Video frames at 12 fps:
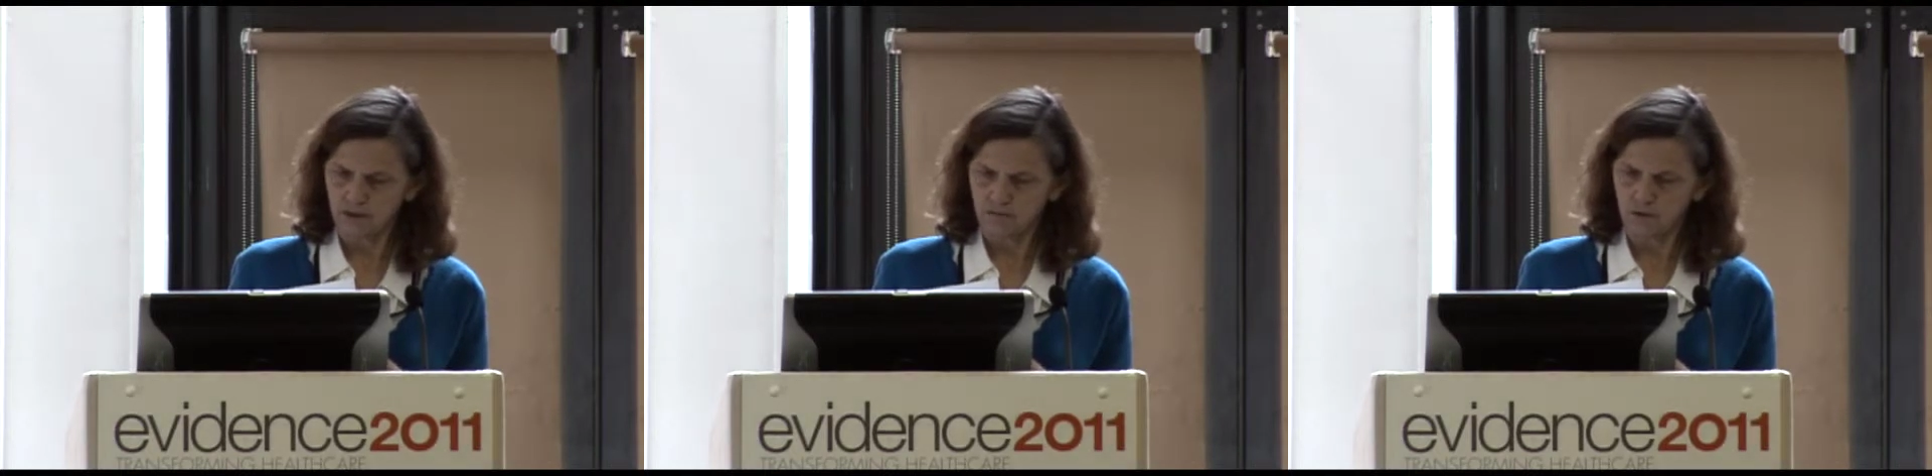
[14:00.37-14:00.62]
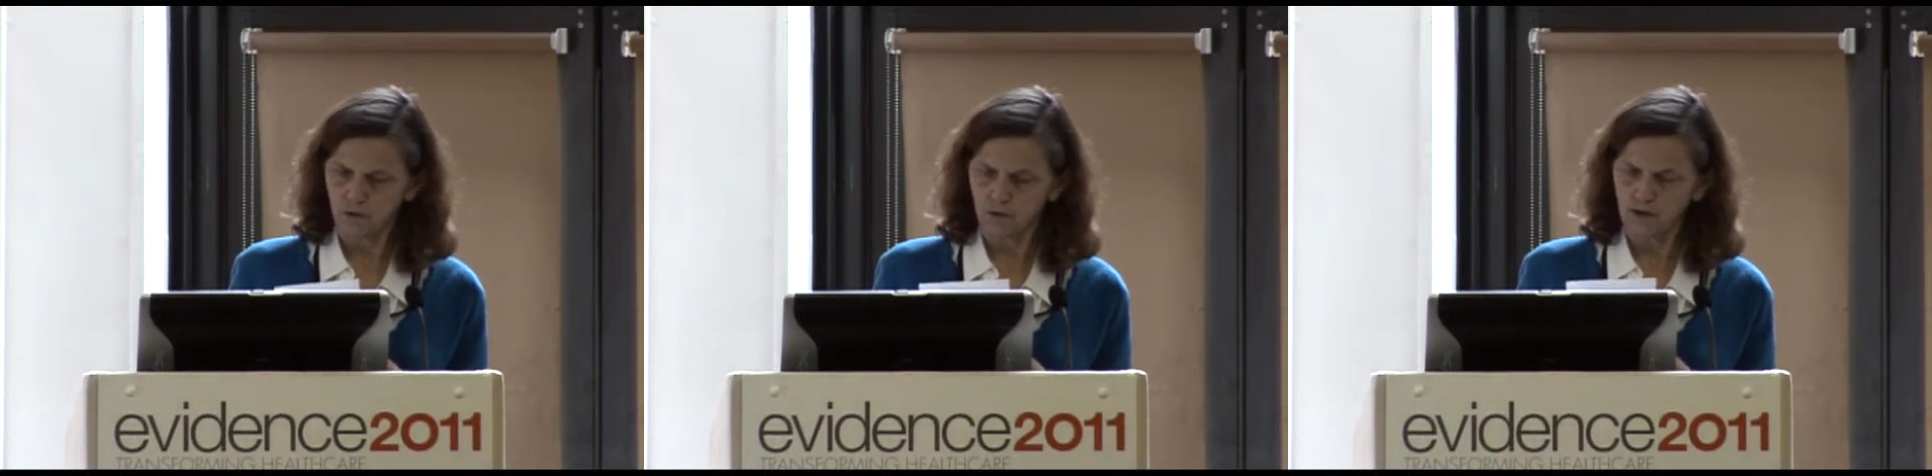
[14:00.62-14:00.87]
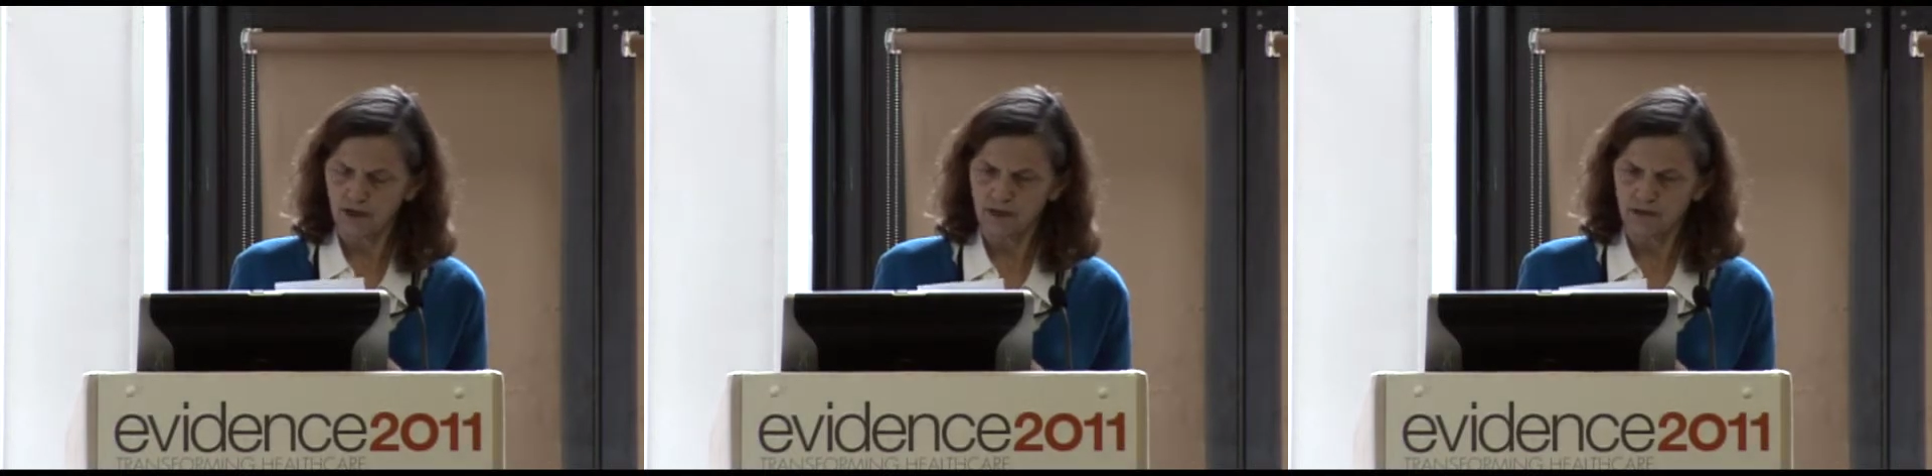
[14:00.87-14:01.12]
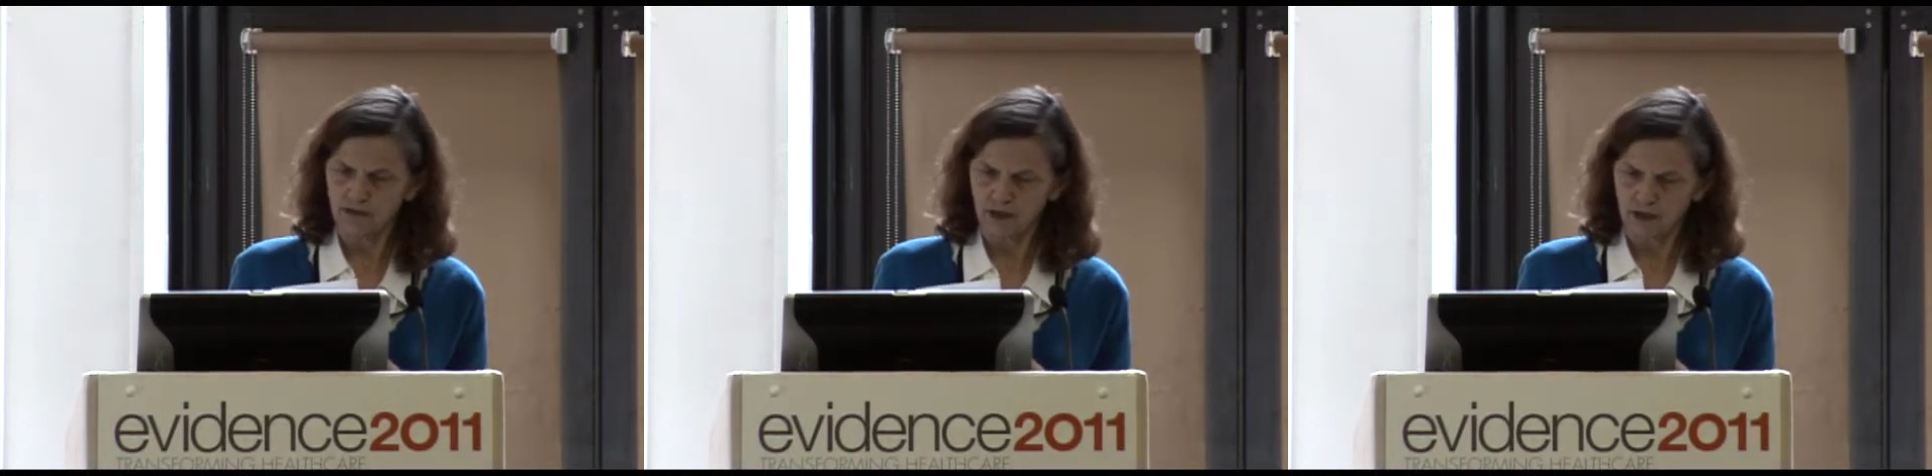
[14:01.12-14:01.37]
role,
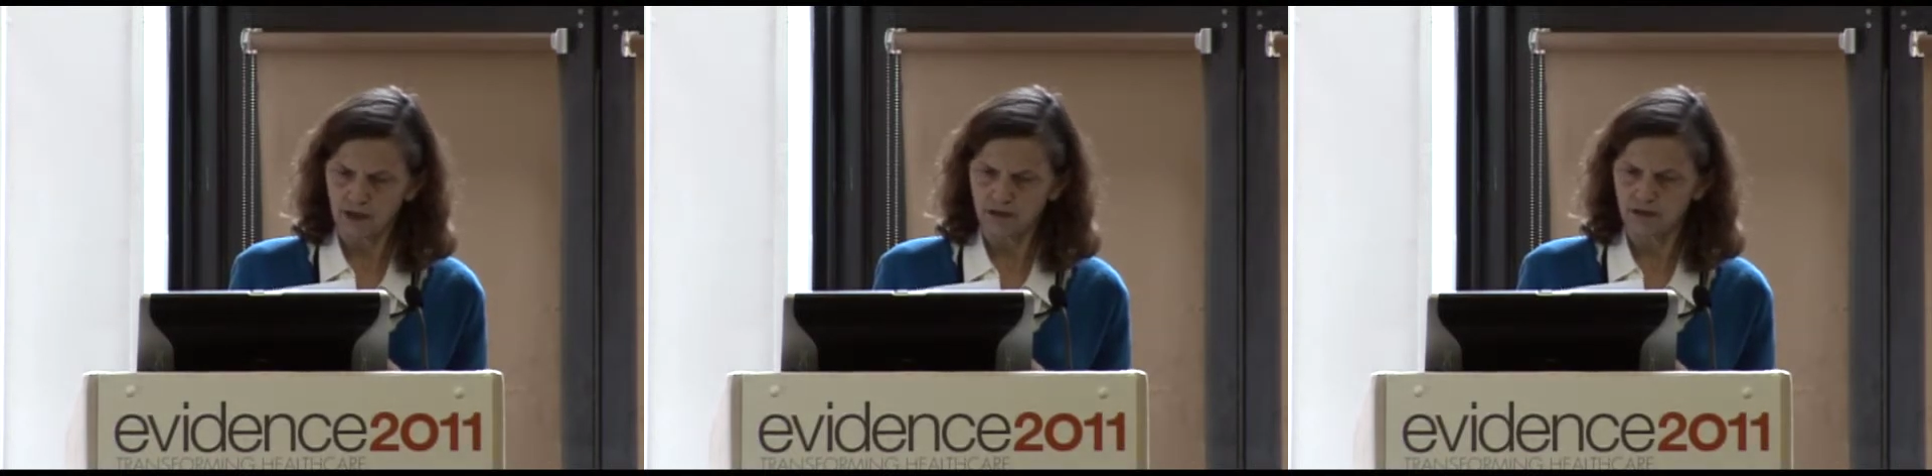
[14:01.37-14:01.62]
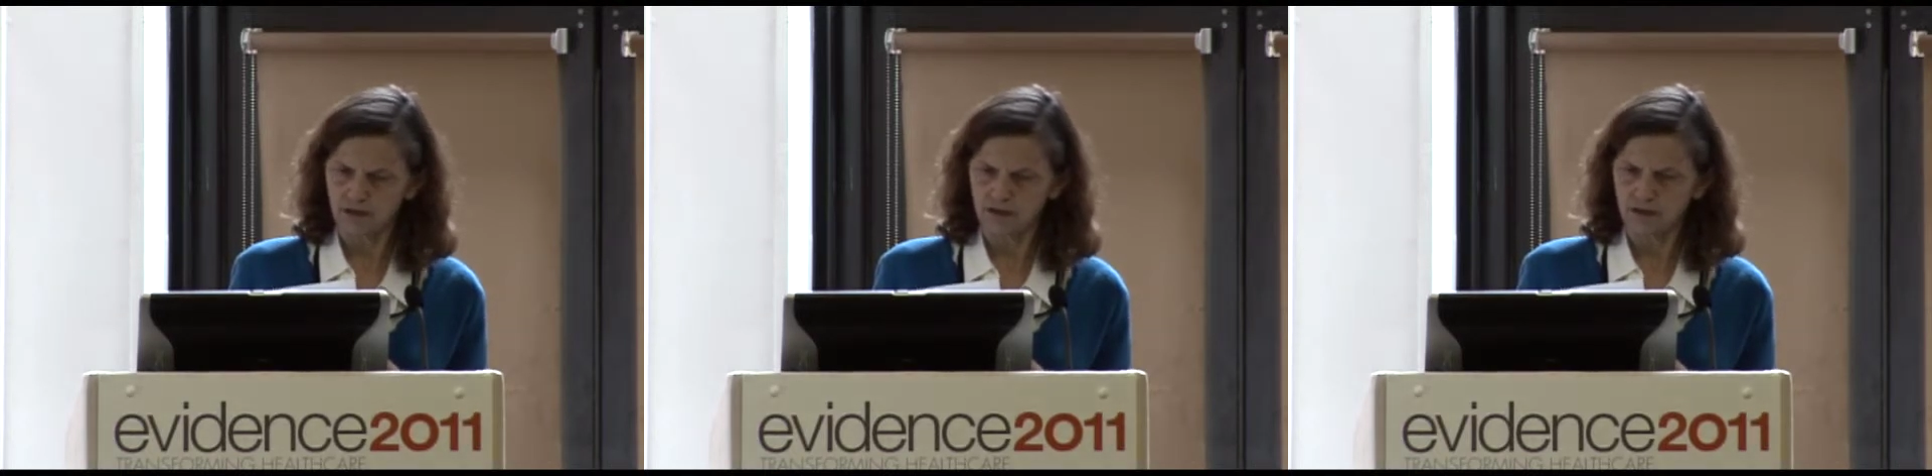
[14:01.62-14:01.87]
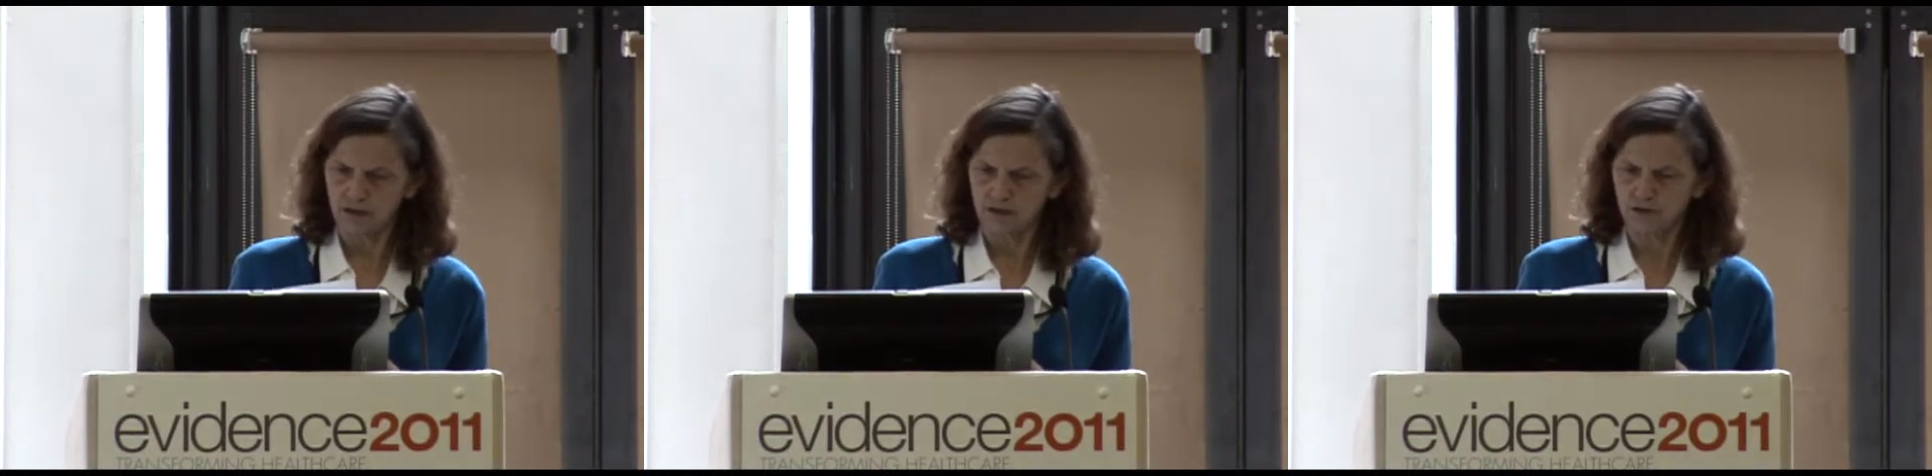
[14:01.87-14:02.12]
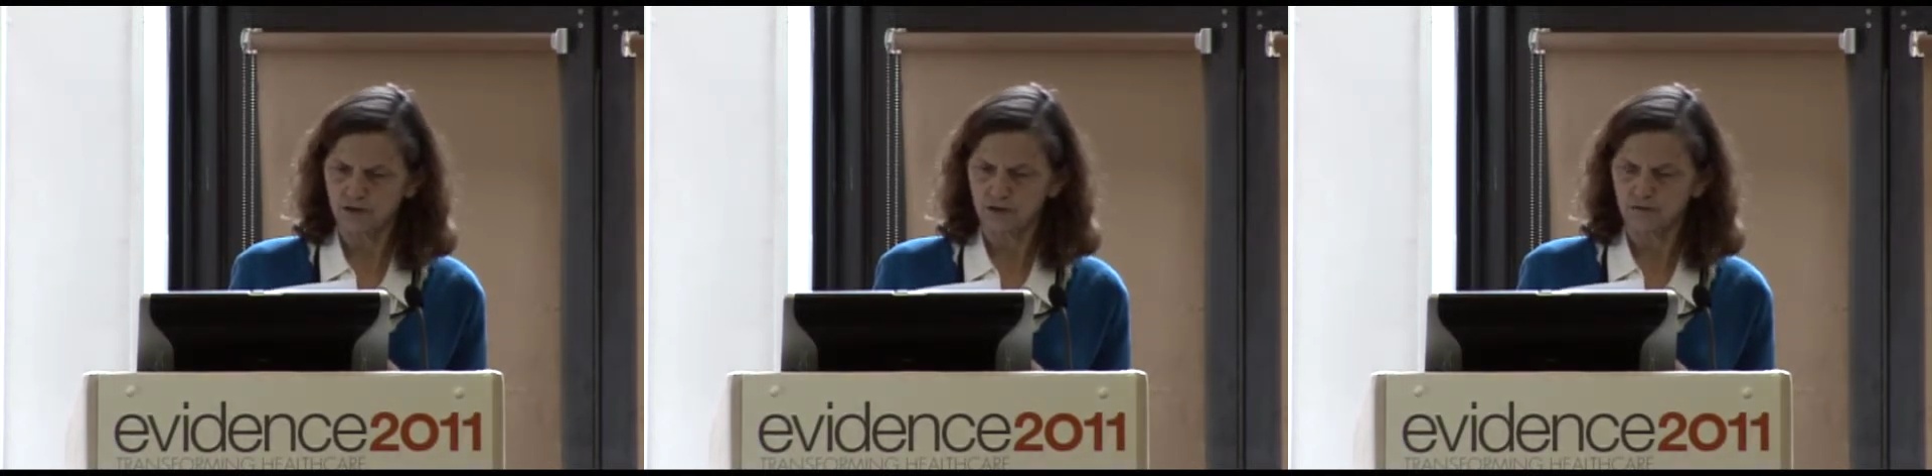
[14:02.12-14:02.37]
and I actually think
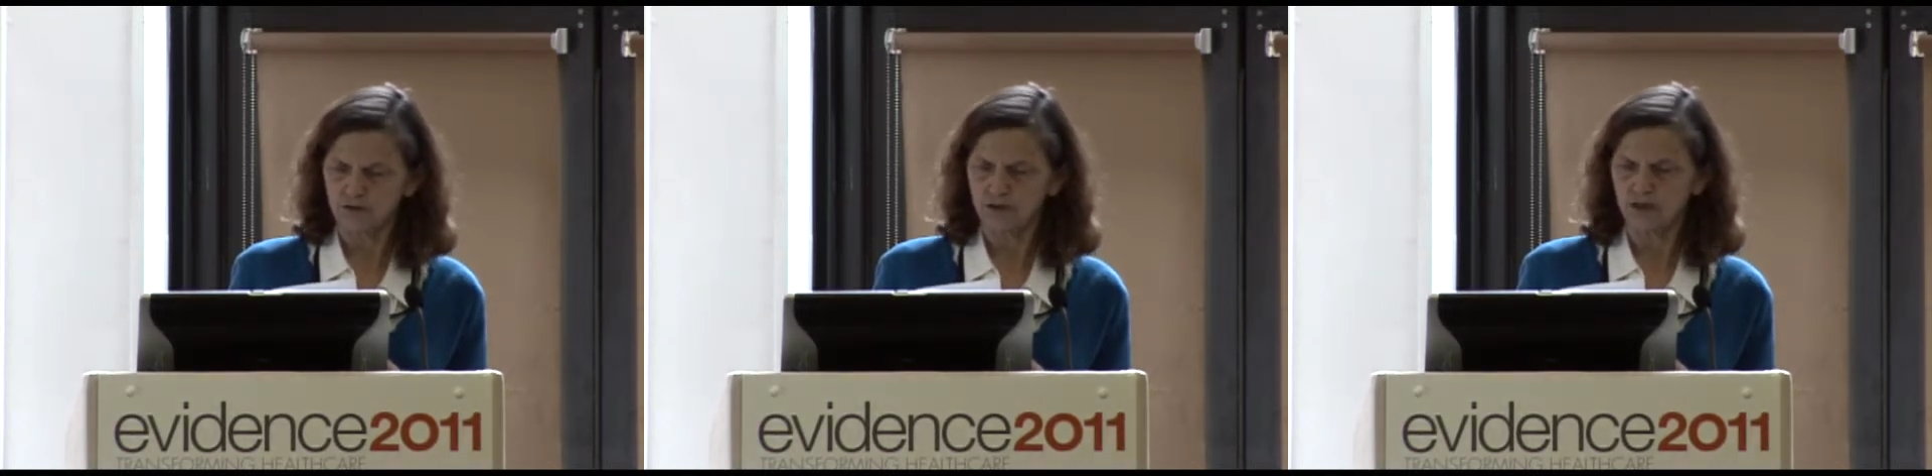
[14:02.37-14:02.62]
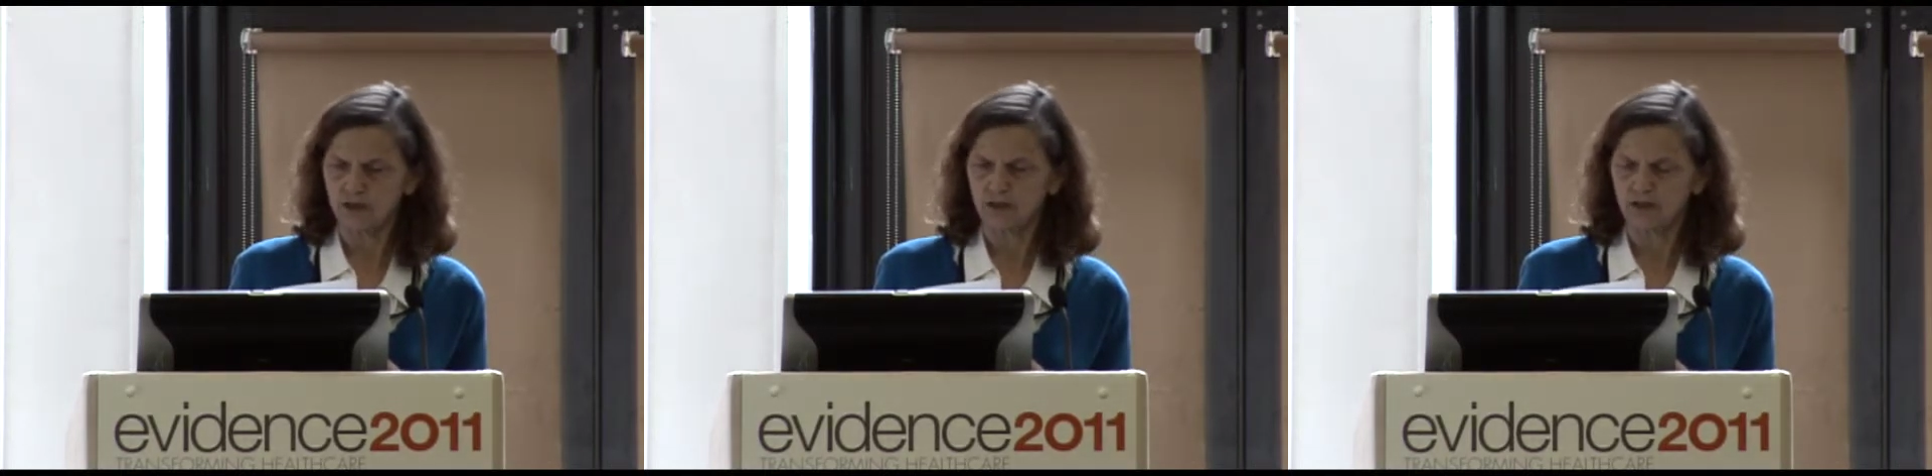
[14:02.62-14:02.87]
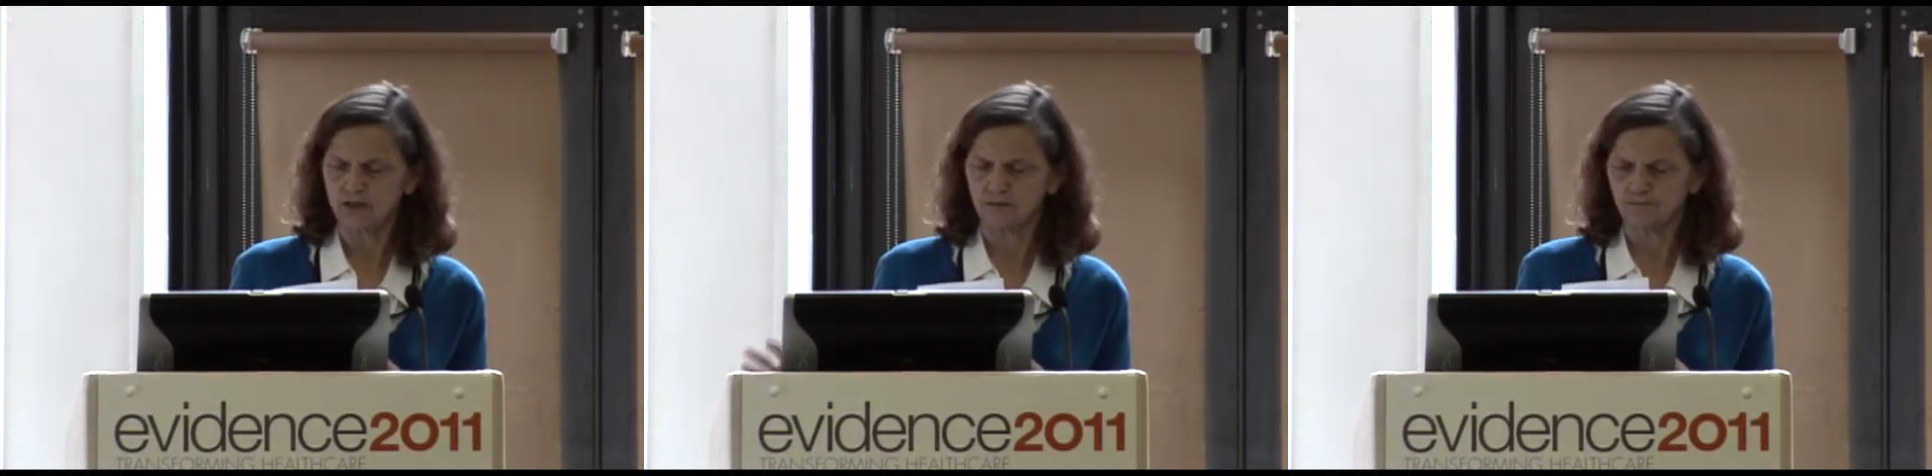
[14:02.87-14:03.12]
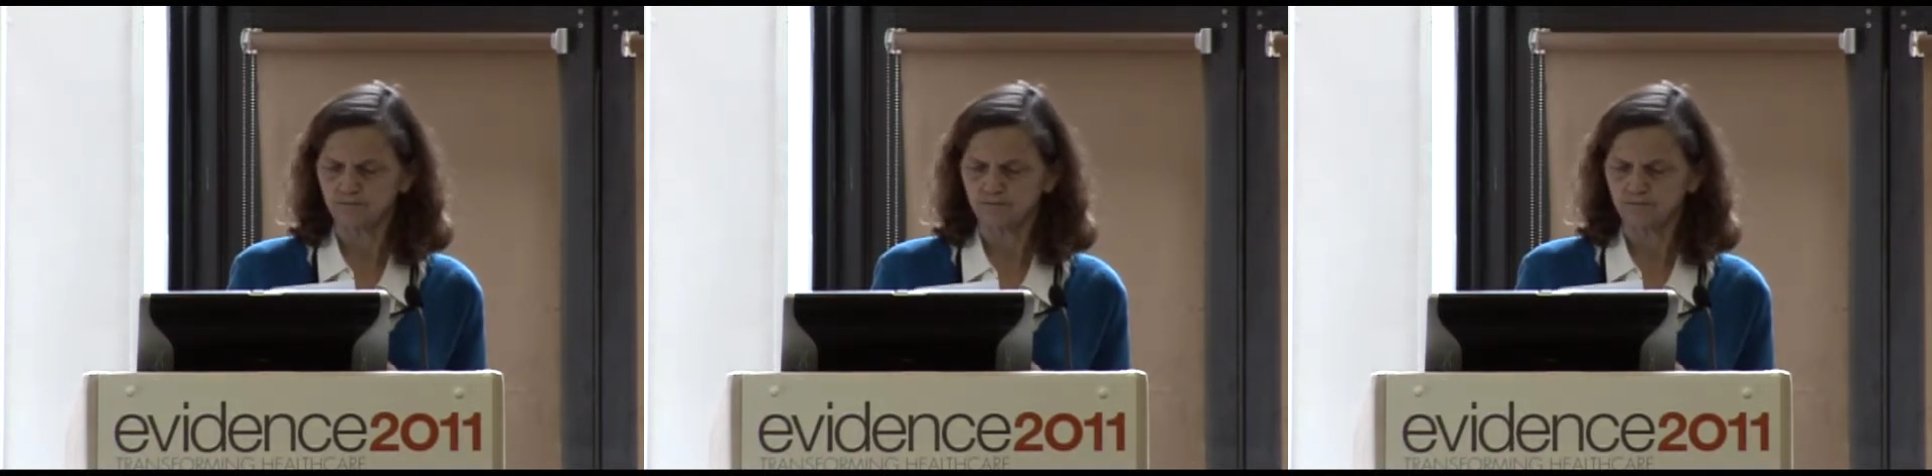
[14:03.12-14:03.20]
consumers need